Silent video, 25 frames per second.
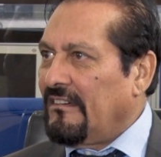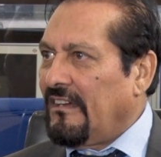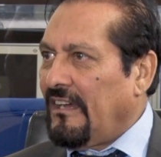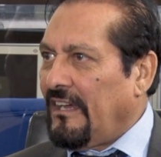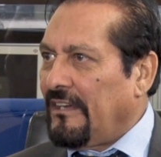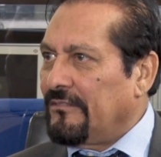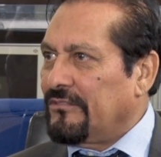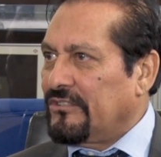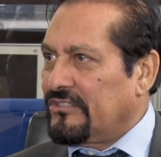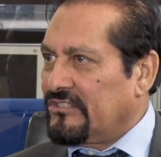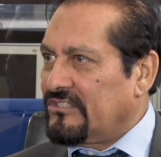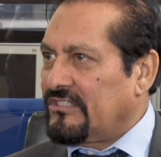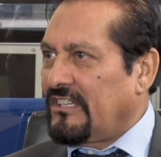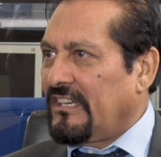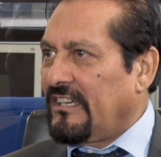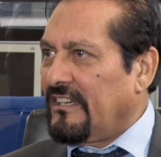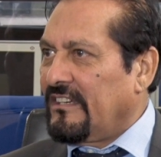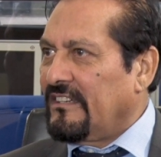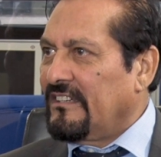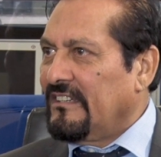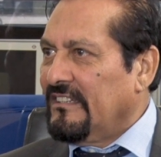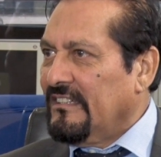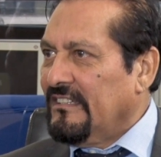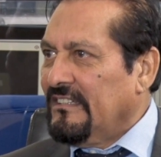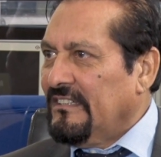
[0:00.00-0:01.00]
I would
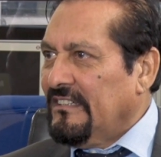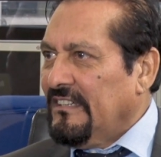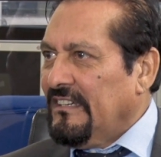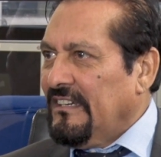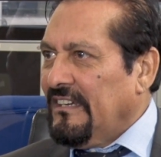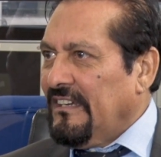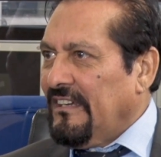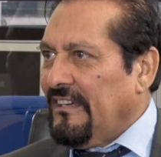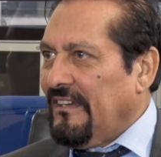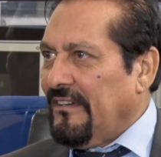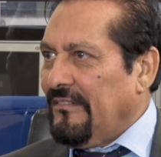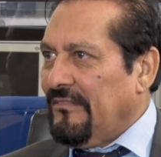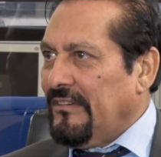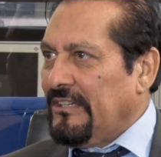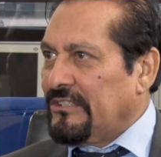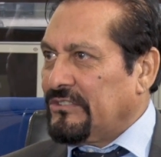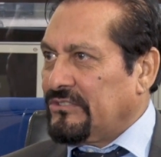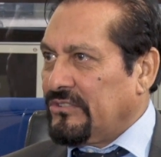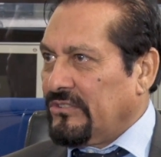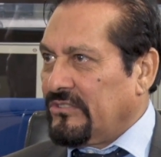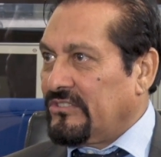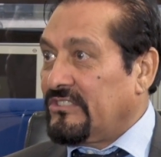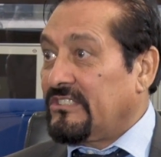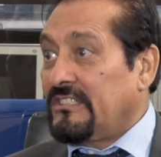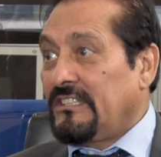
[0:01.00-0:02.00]
say one
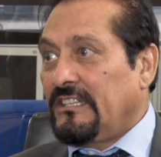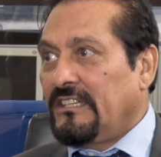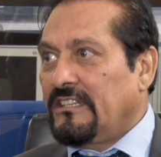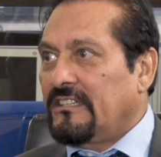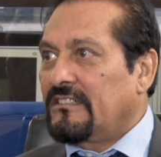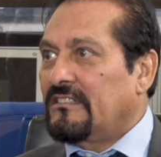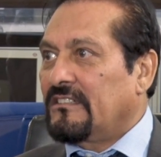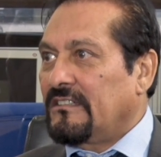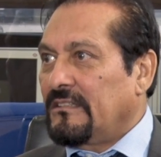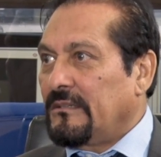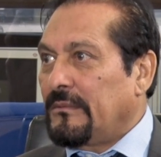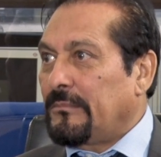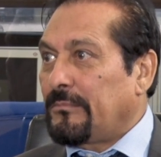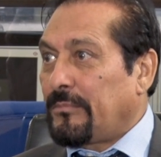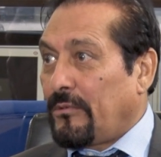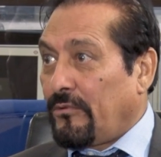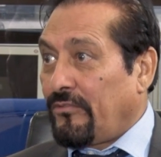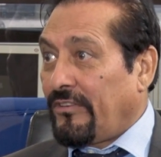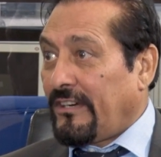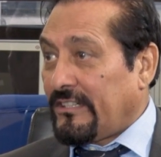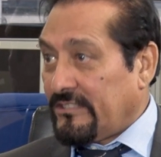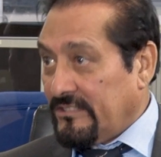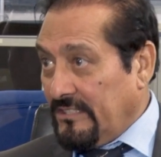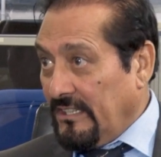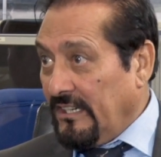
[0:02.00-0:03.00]
should seek
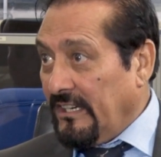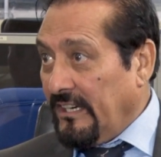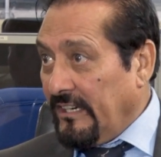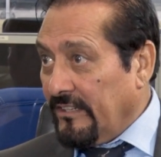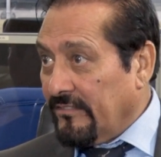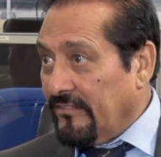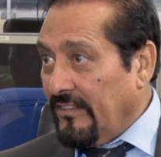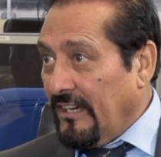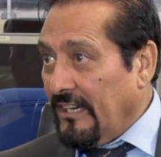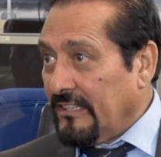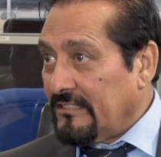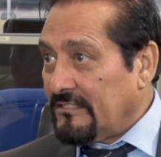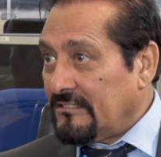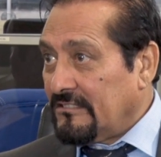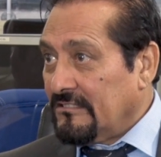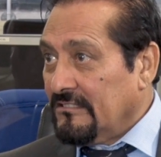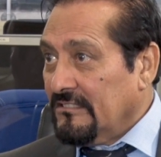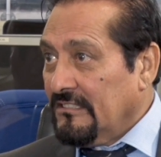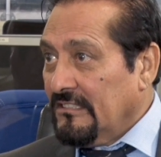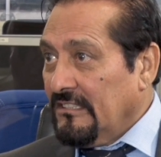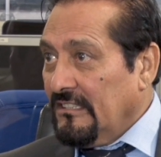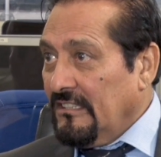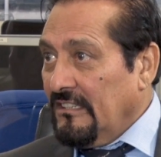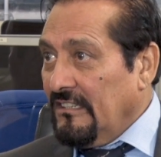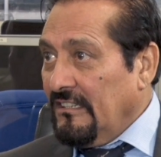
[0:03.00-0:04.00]
professional advice
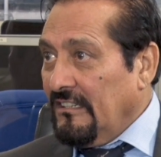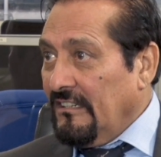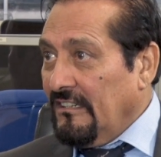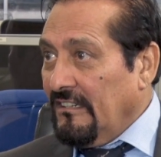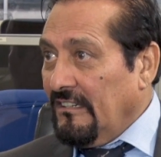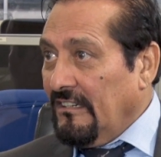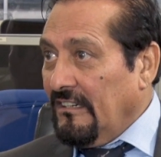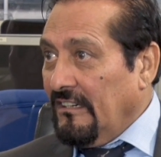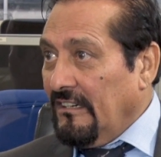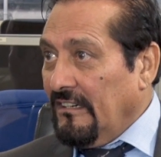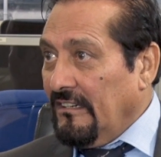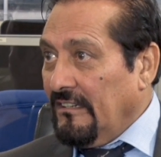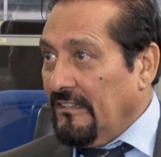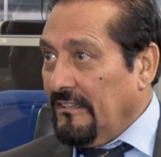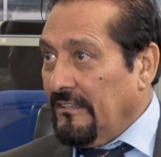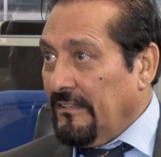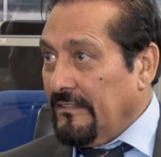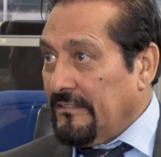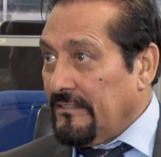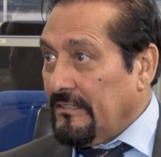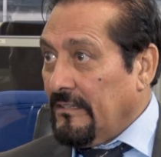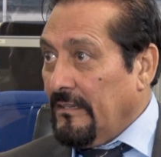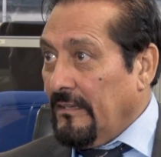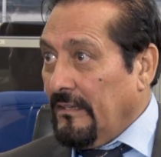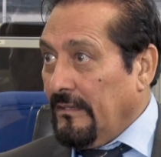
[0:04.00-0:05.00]

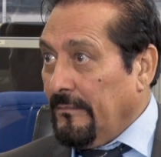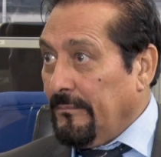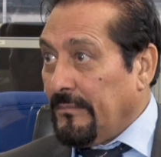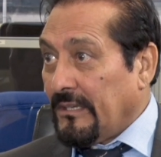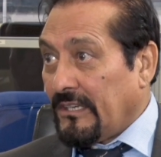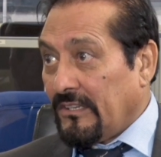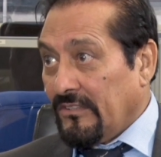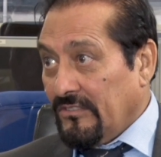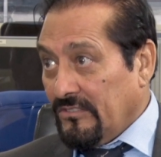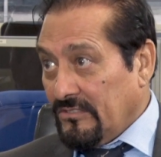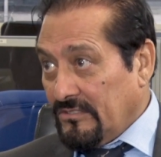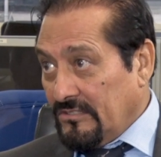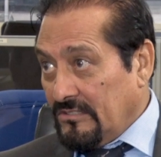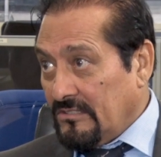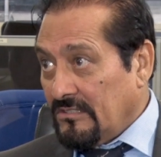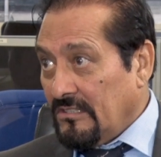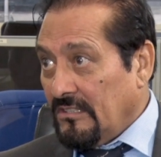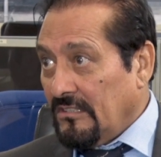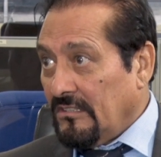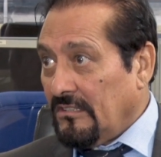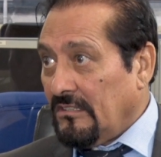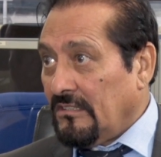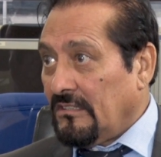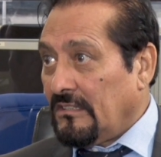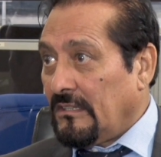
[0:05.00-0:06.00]
because
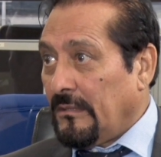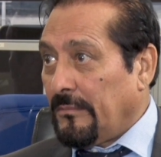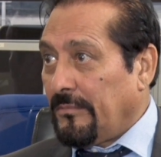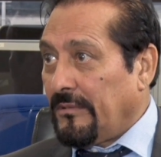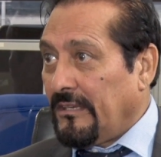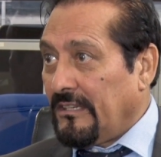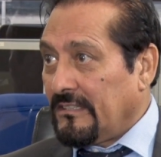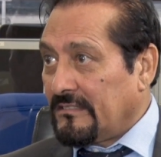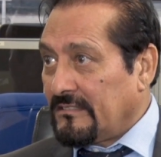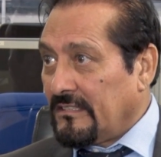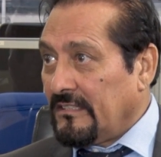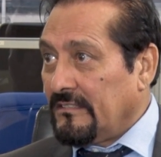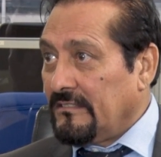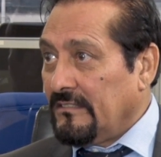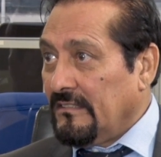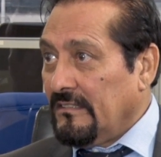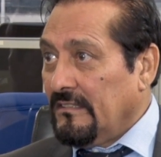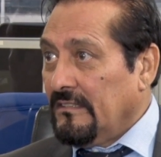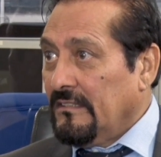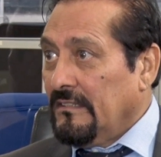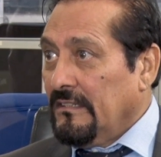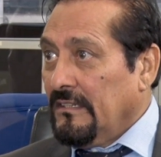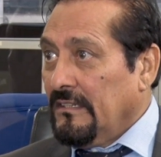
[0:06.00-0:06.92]
the person